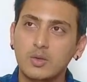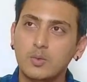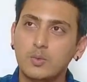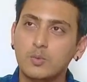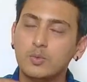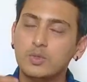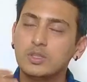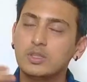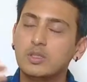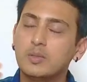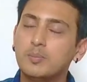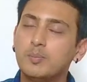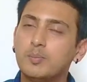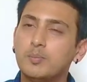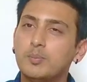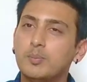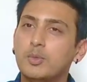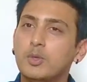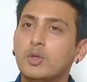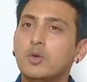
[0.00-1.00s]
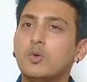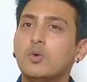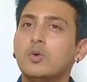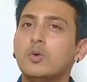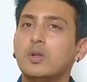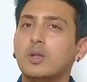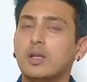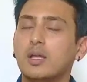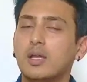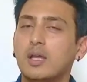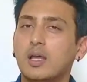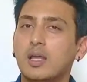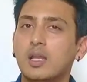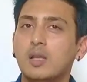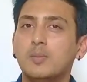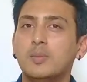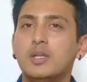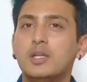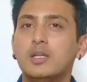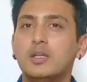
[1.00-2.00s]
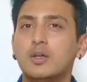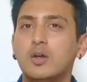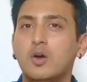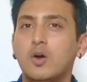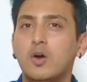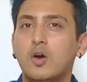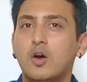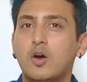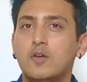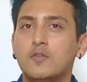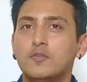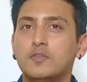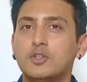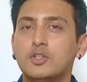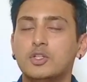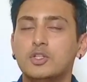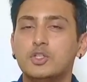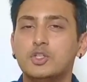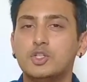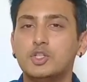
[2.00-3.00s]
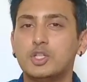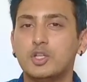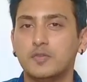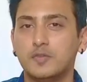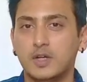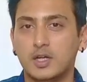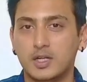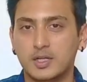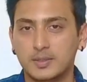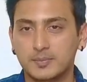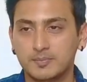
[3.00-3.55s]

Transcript: with the pure element of Shiva.